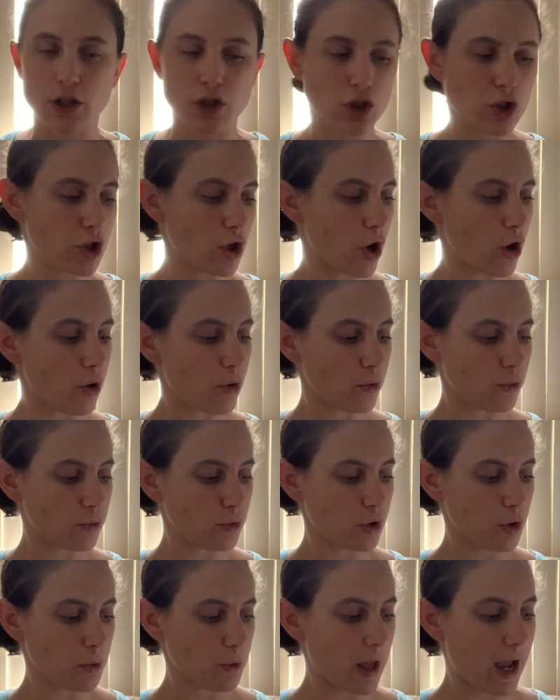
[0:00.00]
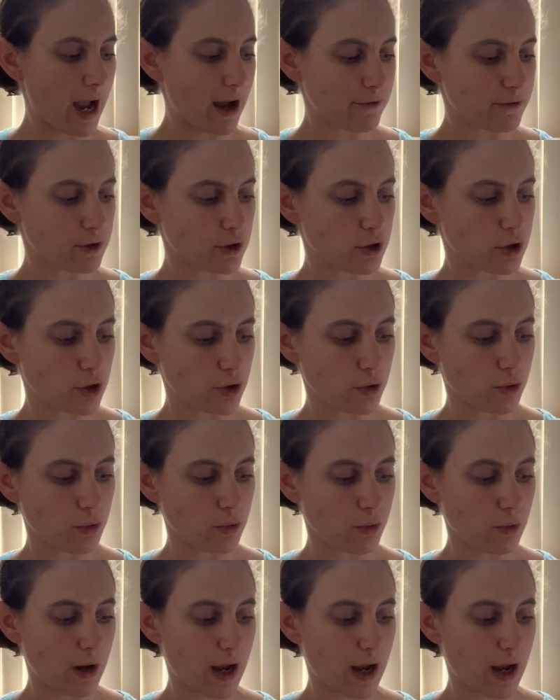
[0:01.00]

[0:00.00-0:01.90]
So you'd have to do,